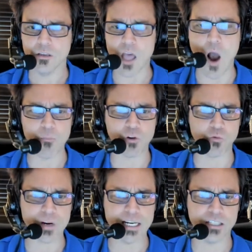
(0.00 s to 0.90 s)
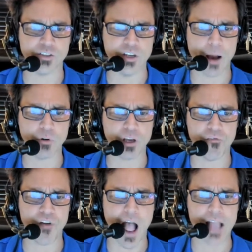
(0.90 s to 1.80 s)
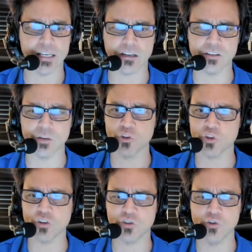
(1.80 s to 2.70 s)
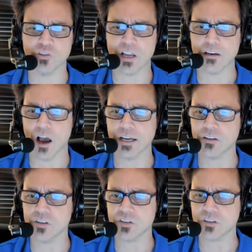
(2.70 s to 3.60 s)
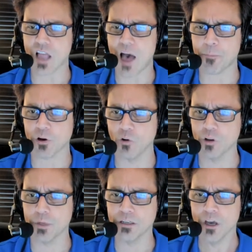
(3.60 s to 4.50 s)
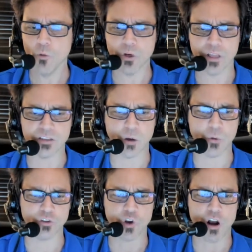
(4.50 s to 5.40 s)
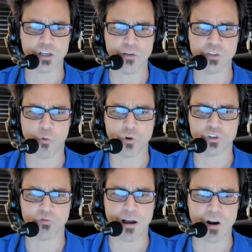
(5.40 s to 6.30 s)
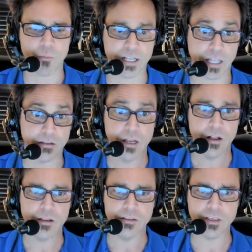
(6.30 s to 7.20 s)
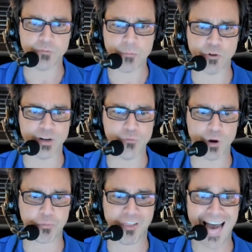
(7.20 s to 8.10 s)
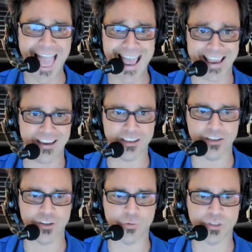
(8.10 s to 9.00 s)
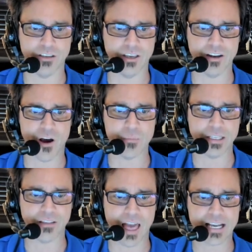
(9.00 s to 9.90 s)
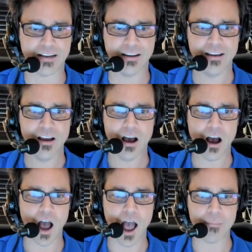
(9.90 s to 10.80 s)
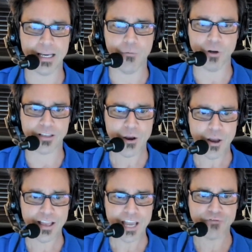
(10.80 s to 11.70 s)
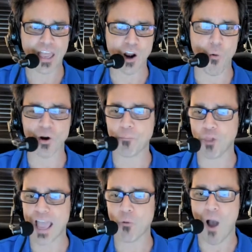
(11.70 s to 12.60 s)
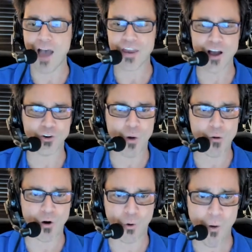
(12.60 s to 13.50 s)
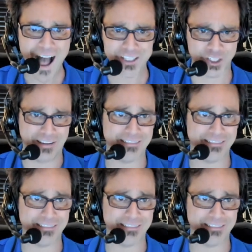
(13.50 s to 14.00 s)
it. No, I'm going to read it to you. I'm going to go find it because it was on Tuesday night. Because this is topical. I mean, we, they say we don't talk enough sports around here. I'm like they. These people don't even want to play. You, you, you know, I mean, like, yeah. uh, I mean, what if, if they don't want to play? Why the hell do I want to watch it?